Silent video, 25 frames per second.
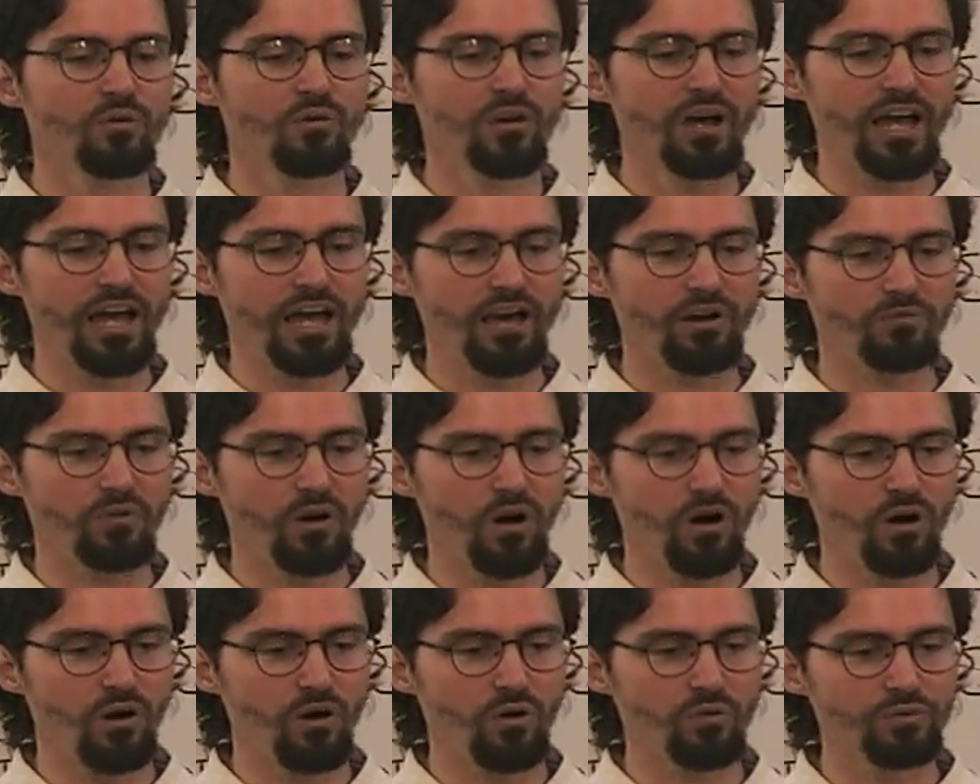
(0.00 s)
have
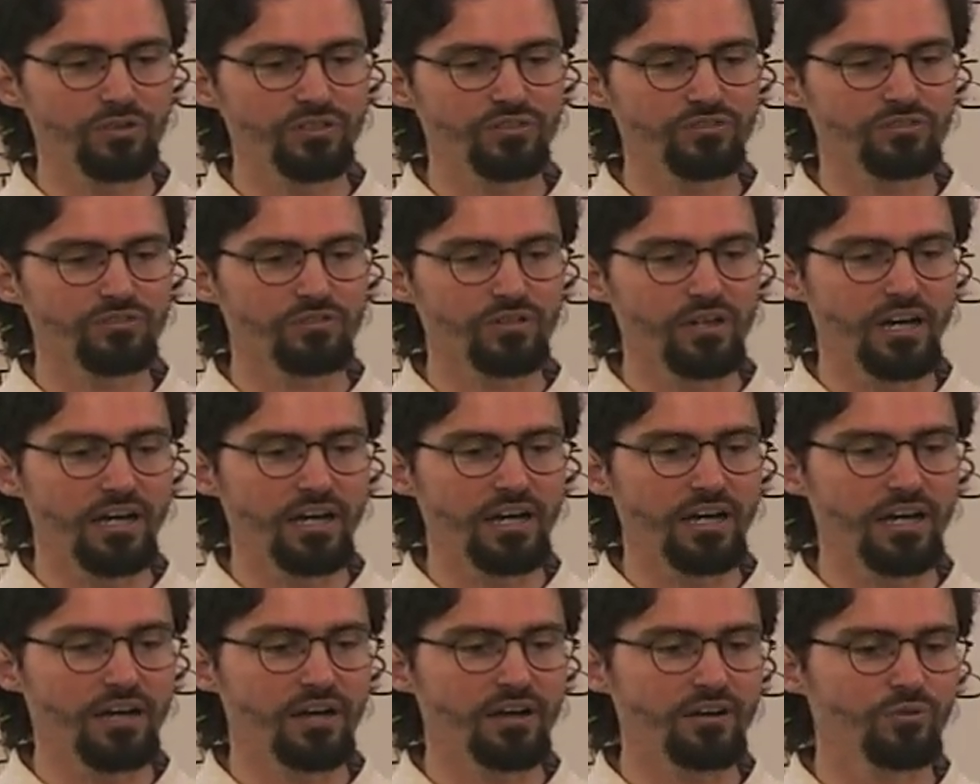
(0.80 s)
always
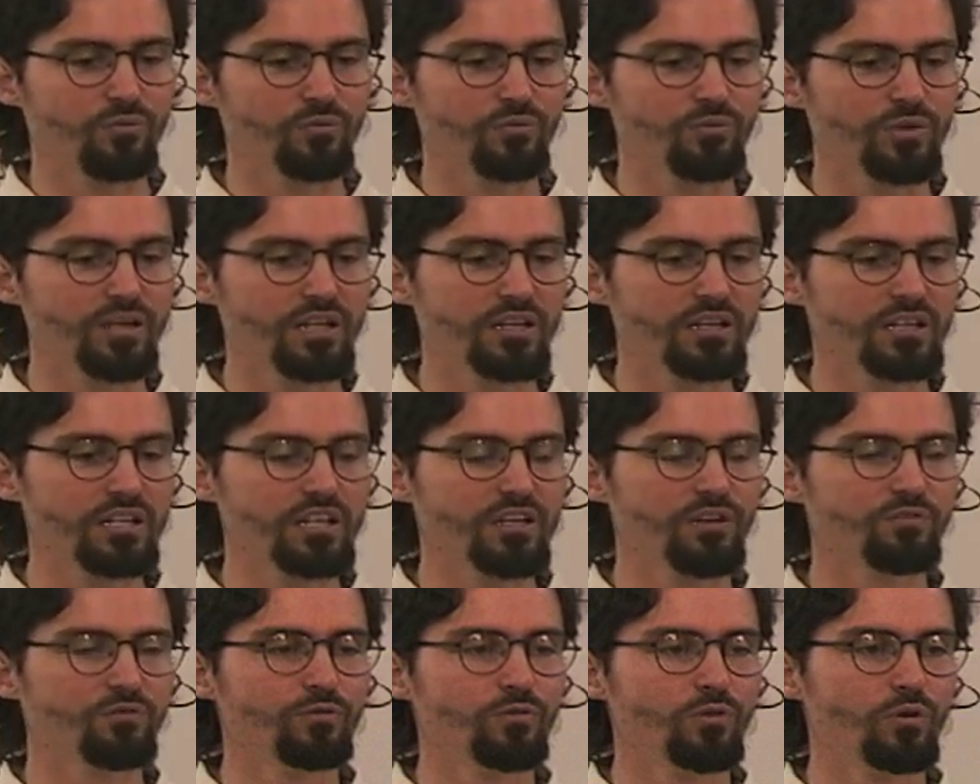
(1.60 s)
uh, really
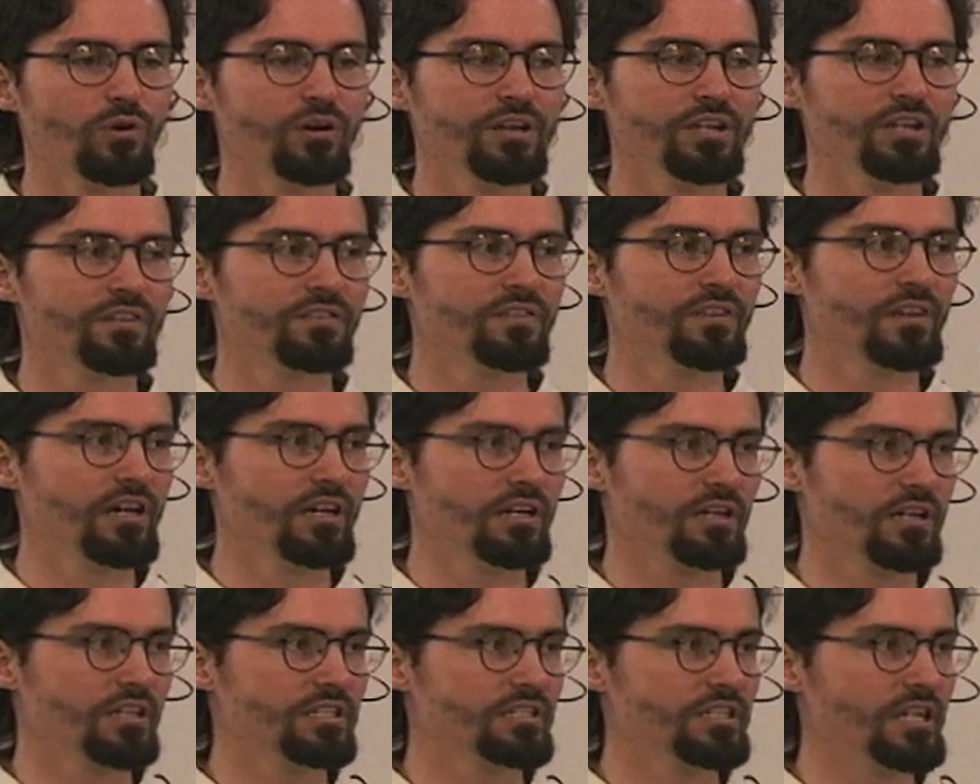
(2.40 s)
avoided
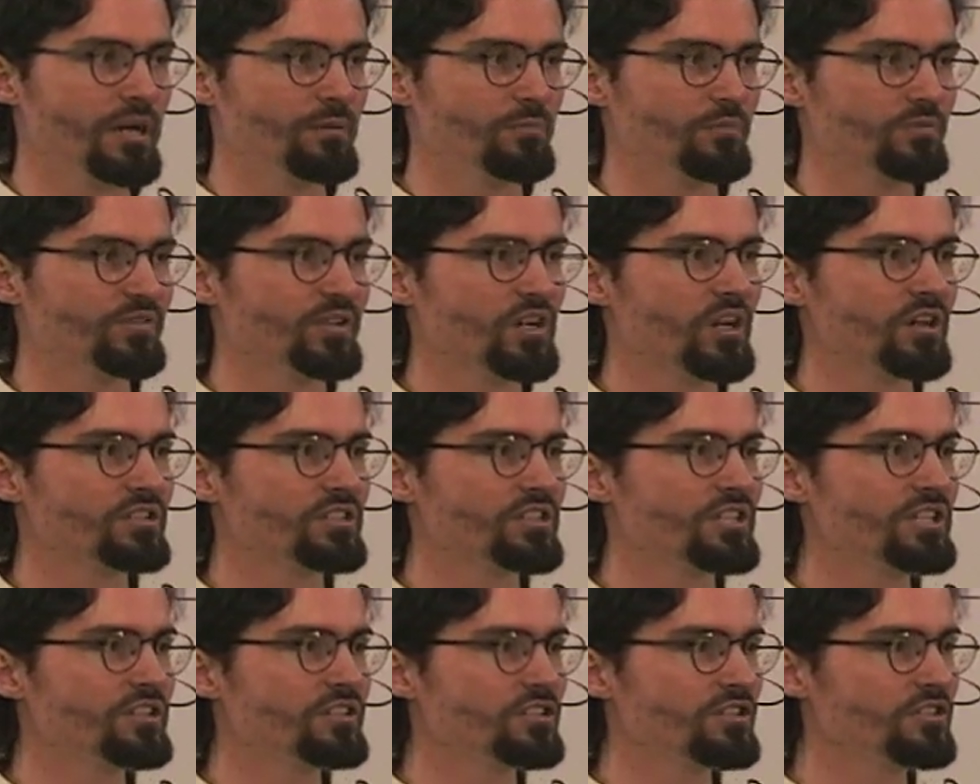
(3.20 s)
a, a, type of
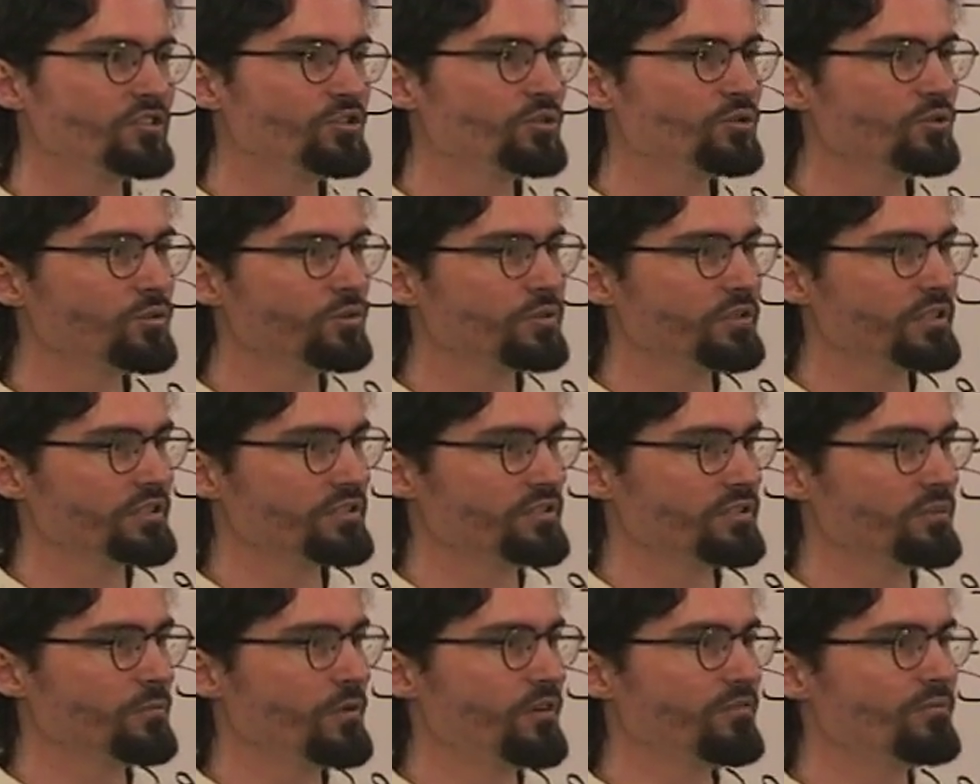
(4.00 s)
Cartesian
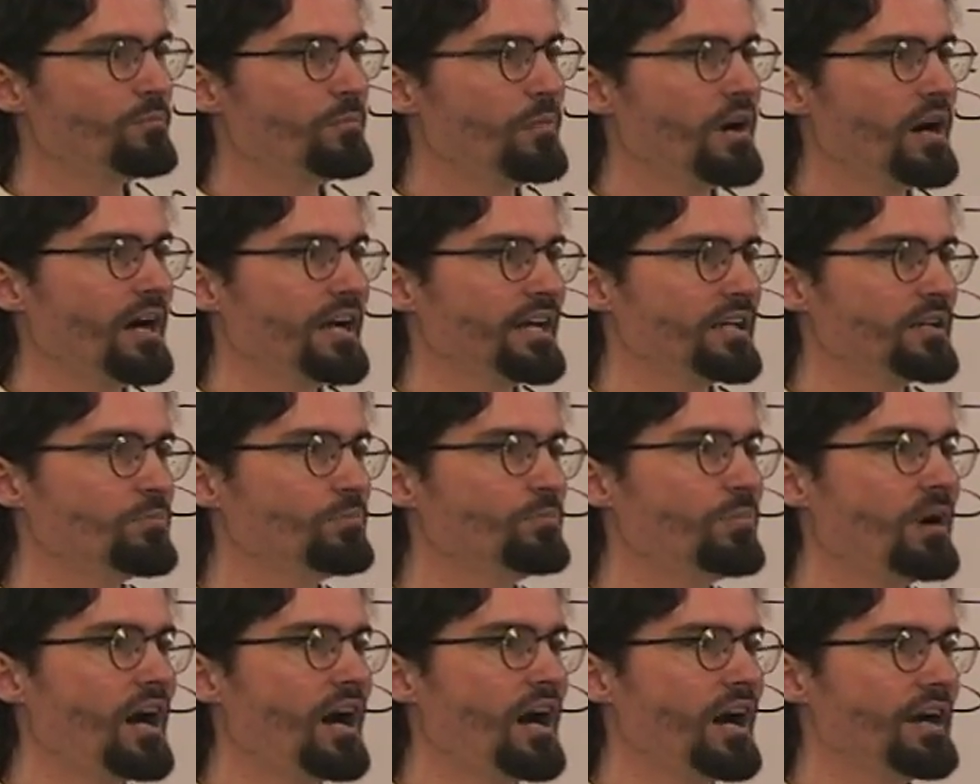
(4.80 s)
dualism of mind
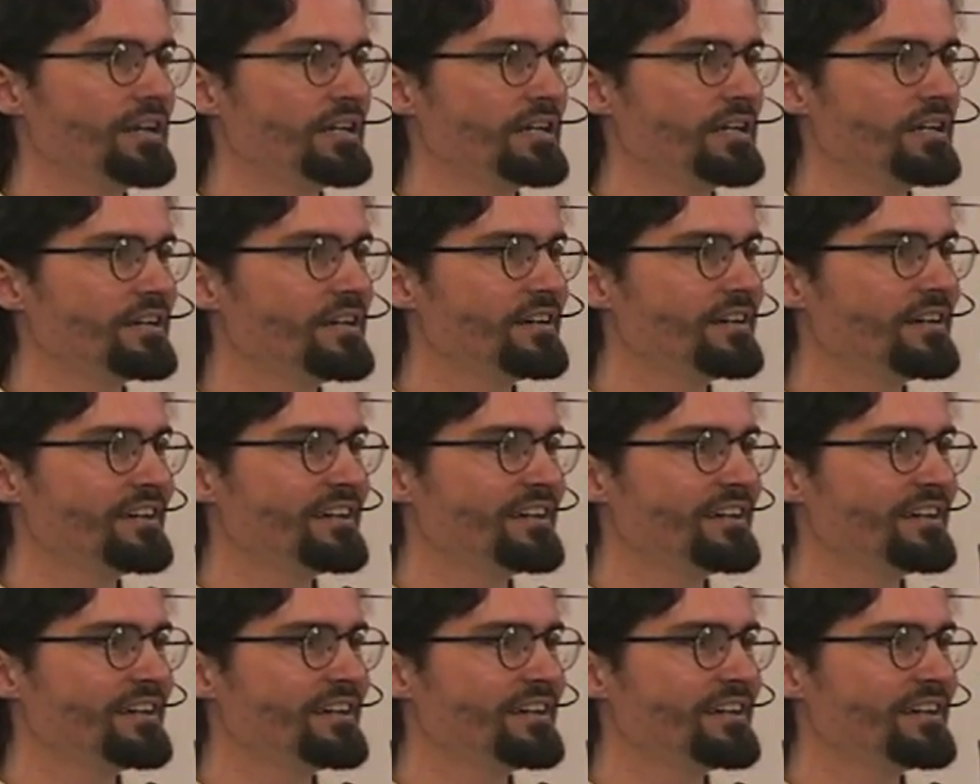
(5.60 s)
body.